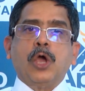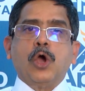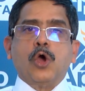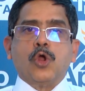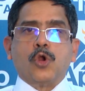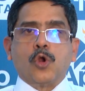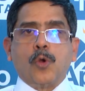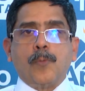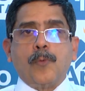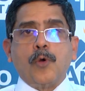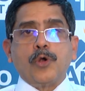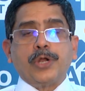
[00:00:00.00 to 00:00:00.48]

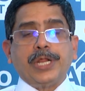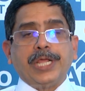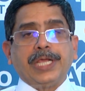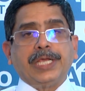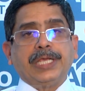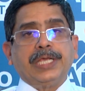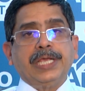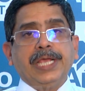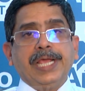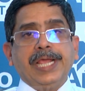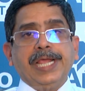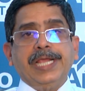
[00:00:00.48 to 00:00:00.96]

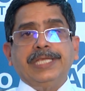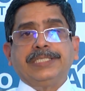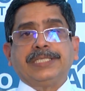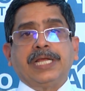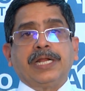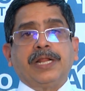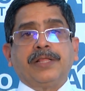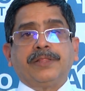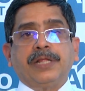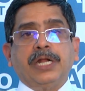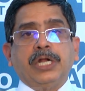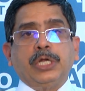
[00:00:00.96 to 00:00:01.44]
robotic is
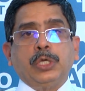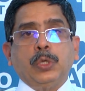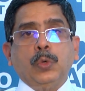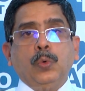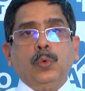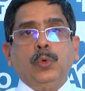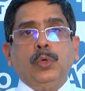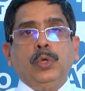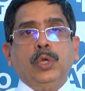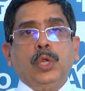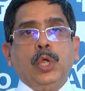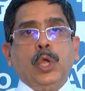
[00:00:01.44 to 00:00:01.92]
another
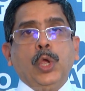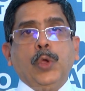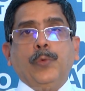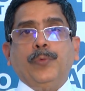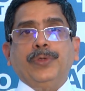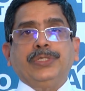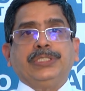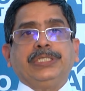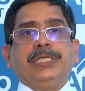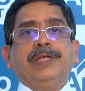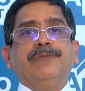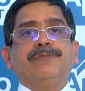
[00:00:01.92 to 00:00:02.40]
tool
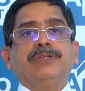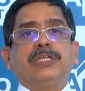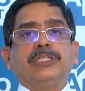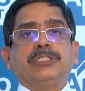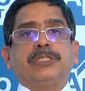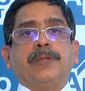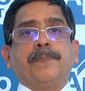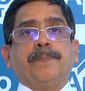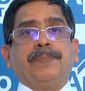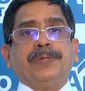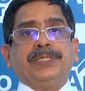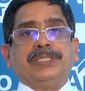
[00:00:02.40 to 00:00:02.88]
which gives us
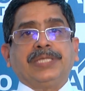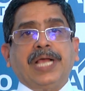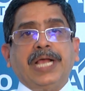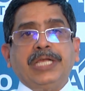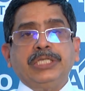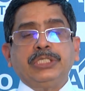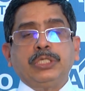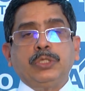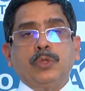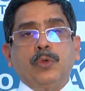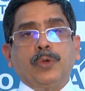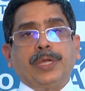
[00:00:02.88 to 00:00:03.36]
a
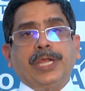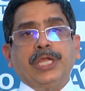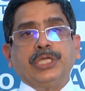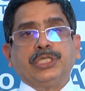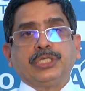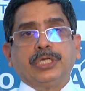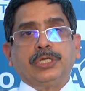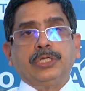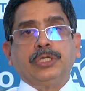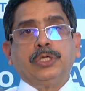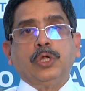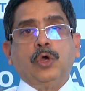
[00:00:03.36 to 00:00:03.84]
precise
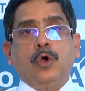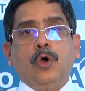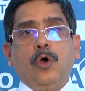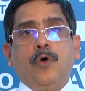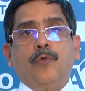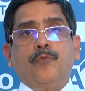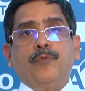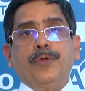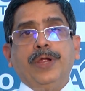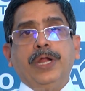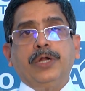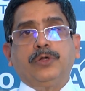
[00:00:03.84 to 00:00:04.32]
location
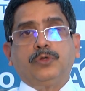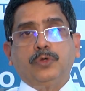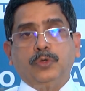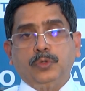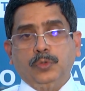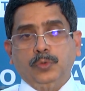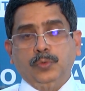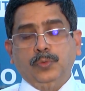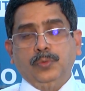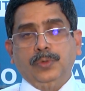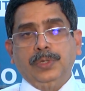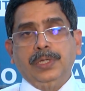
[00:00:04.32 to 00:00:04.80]
of where to
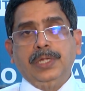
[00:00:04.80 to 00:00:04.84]
do.